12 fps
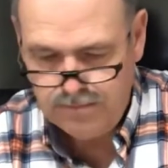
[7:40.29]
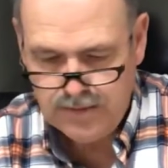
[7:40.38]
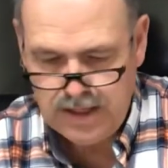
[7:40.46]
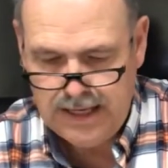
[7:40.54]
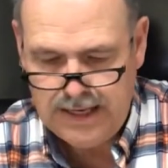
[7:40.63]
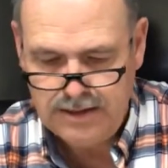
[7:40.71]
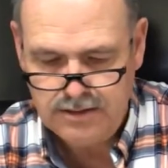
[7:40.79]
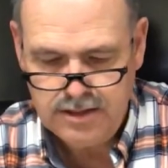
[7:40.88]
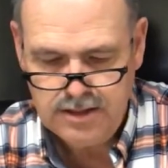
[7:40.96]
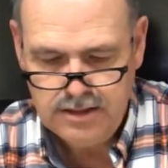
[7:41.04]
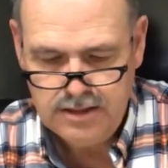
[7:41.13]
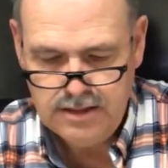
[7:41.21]
And
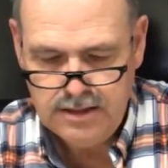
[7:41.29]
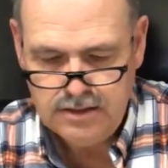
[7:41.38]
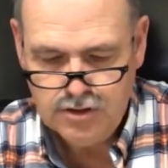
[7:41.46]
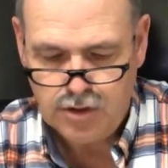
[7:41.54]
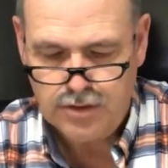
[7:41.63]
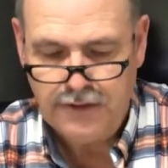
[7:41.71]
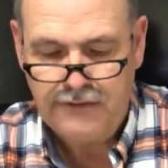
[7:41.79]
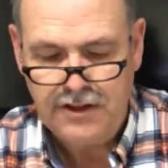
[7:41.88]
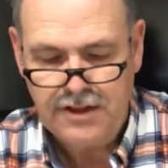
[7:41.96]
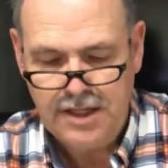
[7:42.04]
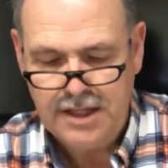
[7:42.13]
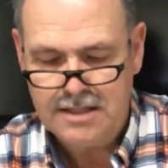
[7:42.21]
so different
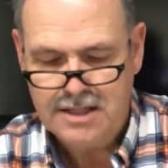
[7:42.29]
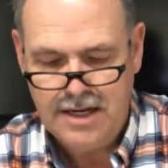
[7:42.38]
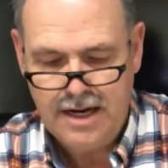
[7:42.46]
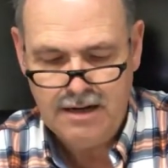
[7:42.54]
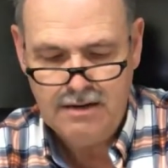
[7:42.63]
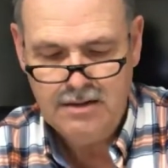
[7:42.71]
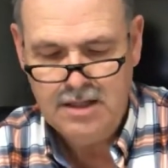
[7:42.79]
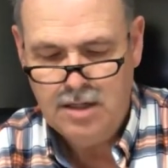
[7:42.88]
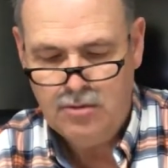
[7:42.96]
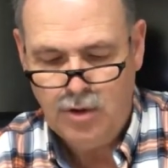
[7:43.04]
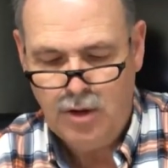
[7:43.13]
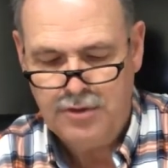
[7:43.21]
things there.
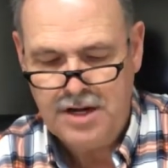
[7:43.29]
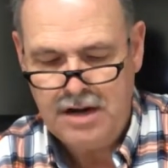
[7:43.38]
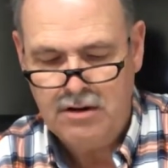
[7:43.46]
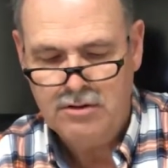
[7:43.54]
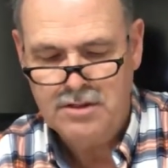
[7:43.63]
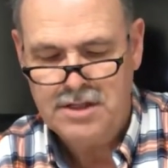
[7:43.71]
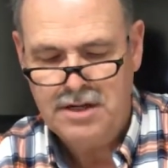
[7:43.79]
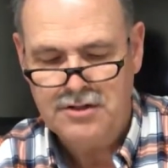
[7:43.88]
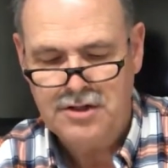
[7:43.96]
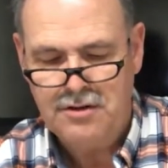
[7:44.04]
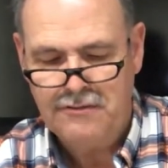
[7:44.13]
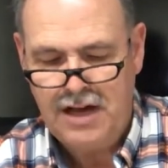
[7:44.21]
Road narrows, there's
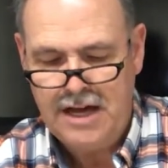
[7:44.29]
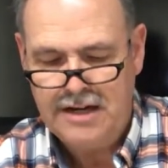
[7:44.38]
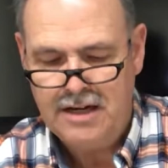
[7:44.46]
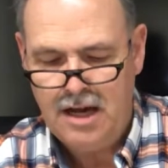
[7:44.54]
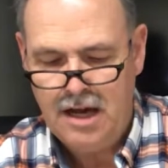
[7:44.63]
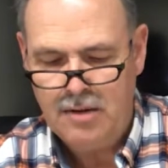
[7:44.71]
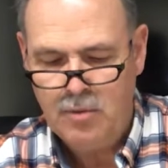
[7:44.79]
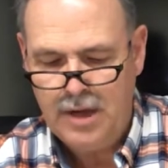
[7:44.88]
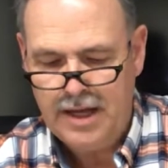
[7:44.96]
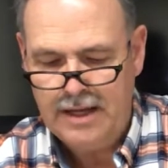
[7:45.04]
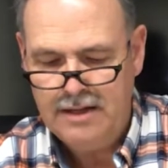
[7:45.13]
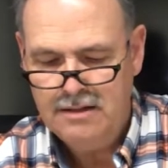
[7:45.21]
a divided
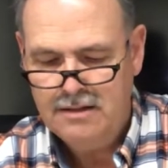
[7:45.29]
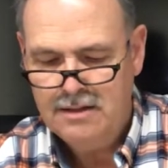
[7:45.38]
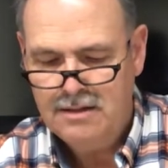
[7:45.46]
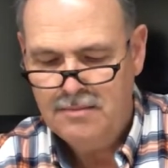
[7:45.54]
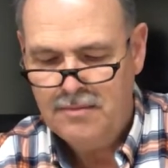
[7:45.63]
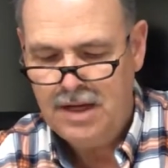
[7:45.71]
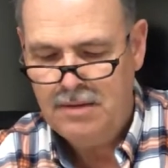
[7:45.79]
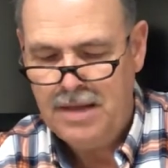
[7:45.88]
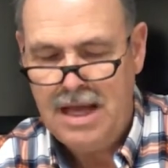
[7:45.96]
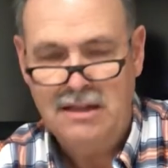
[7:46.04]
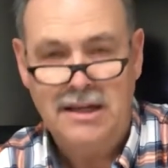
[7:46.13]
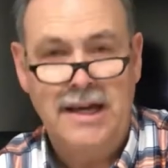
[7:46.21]
highway,
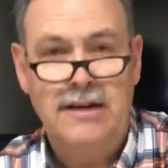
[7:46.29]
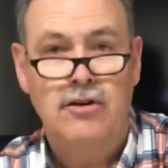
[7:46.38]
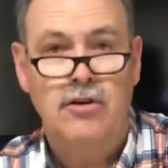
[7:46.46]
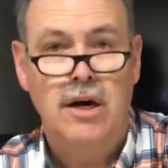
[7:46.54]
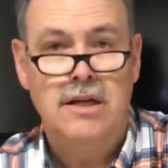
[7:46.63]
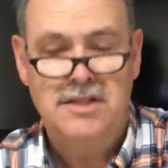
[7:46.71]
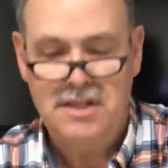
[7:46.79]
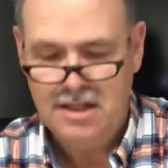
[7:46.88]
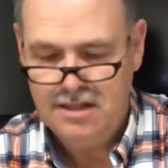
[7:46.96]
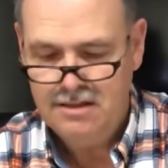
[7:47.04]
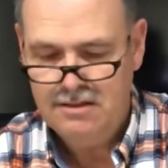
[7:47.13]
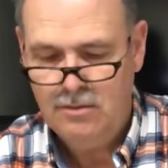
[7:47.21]
alligator
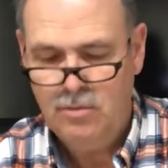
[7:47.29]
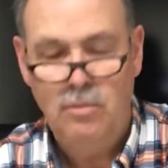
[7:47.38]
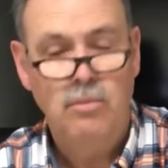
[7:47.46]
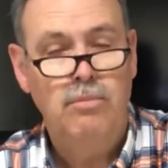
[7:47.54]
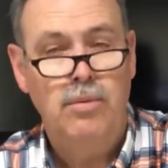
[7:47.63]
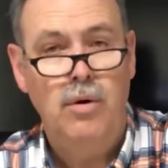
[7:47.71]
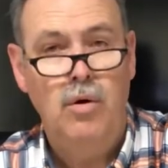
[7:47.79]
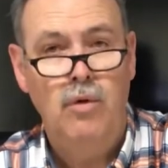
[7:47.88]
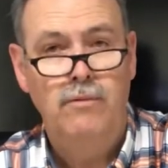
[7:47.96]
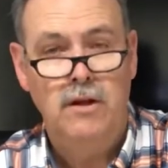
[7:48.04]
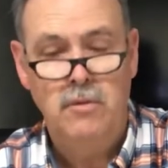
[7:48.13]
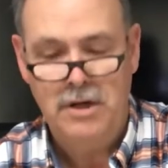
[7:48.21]
crossing.
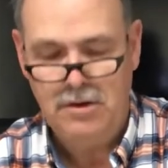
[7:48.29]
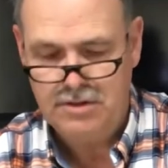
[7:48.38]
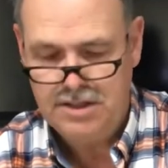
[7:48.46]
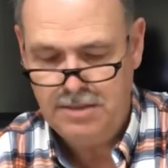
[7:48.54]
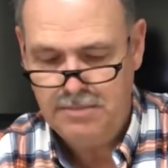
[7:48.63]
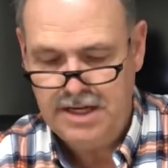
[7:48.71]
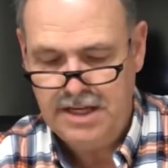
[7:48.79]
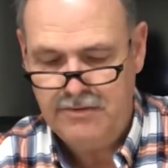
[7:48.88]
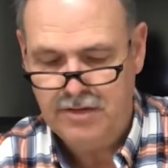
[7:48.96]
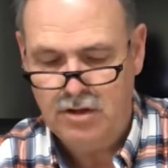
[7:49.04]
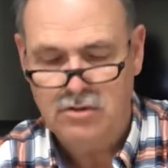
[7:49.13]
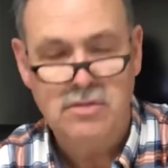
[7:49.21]
Hopefully we don't see many of
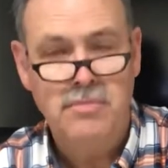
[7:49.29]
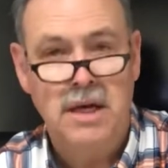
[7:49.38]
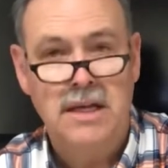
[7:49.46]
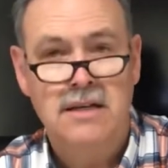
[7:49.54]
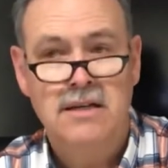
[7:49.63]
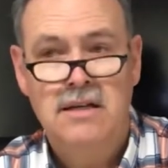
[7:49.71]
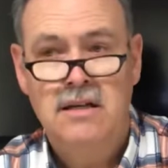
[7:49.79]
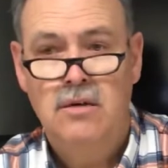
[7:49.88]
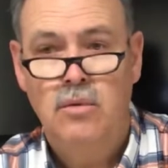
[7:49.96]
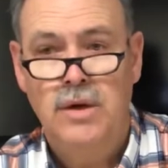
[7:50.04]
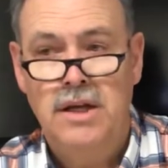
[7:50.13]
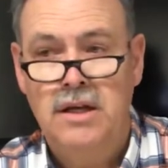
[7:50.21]
those, but
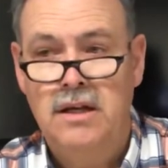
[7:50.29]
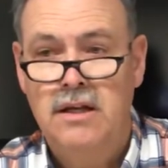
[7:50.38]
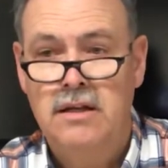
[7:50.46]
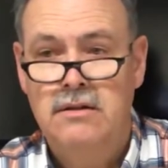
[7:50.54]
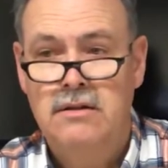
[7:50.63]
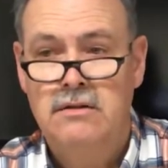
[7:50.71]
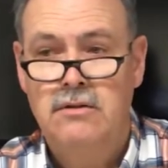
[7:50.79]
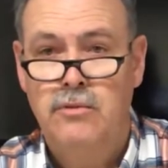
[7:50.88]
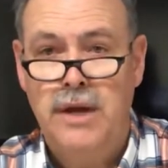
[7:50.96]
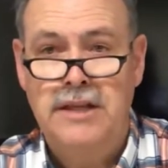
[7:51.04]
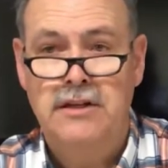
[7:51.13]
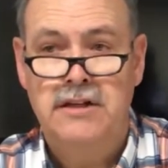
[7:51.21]
we
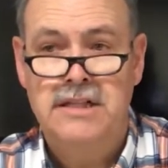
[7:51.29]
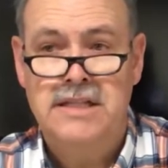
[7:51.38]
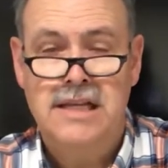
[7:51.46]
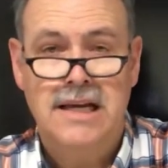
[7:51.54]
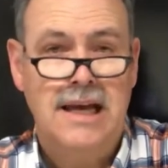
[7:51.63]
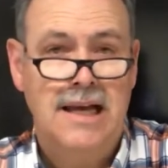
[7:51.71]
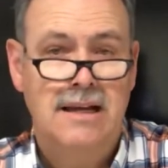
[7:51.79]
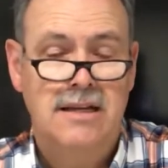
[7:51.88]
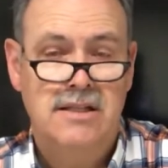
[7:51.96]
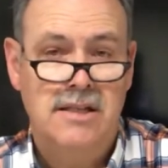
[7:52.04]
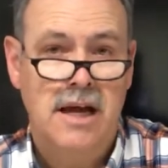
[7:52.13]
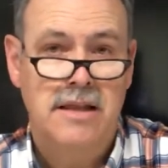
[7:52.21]
regularly see a
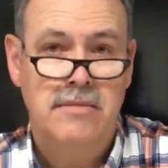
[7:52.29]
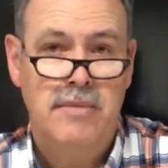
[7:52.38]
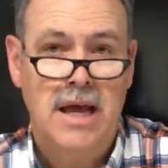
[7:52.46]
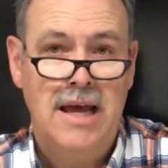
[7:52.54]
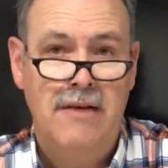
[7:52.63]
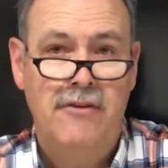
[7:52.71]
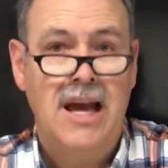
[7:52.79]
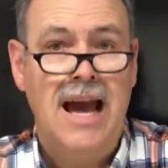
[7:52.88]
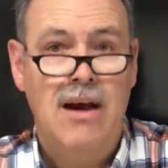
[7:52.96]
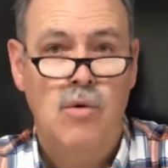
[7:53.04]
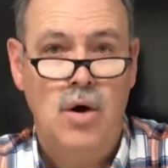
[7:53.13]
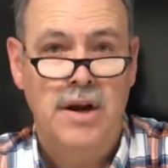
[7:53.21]
sign that might have a
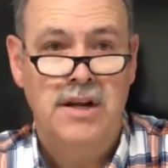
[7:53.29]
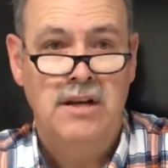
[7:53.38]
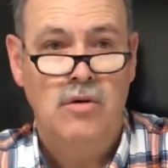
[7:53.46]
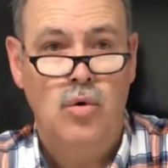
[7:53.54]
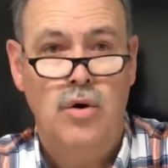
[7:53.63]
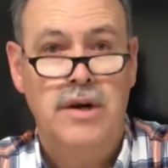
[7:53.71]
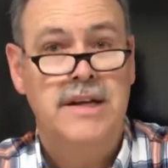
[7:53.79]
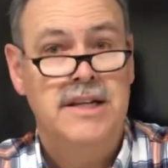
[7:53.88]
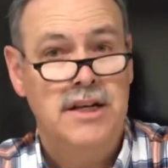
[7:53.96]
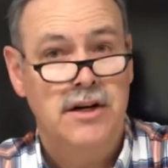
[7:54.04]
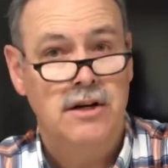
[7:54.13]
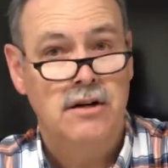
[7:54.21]
cow on it, or a
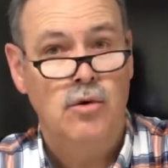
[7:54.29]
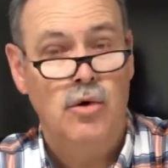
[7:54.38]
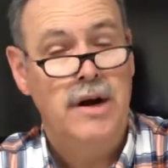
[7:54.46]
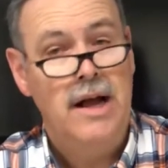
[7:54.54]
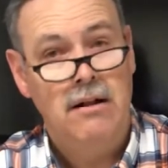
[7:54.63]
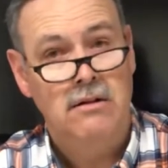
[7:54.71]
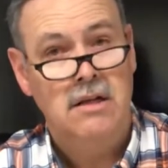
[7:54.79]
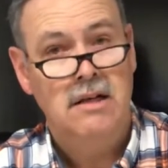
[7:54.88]
deer, or elk,